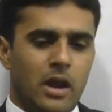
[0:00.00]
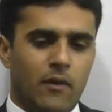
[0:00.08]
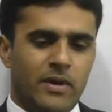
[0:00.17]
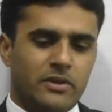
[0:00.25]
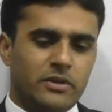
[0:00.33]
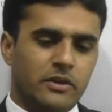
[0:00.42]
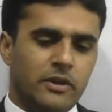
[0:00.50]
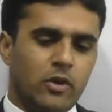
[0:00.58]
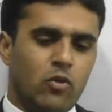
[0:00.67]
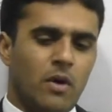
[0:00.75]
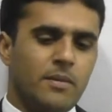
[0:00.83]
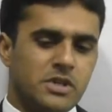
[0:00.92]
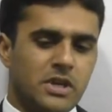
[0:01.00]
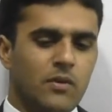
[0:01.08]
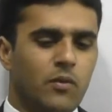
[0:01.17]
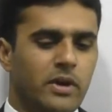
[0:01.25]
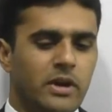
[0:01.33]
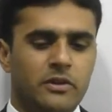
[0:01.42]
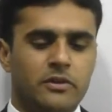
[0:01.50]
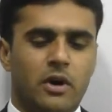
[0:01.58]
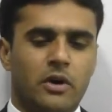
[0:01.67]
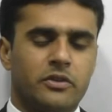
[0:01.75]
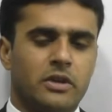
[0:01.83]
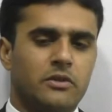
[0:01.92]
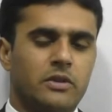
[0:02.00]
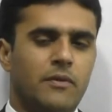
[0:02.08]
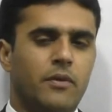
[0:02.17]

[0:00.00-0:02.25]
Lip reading: Now when it says requirement A1, it is asking,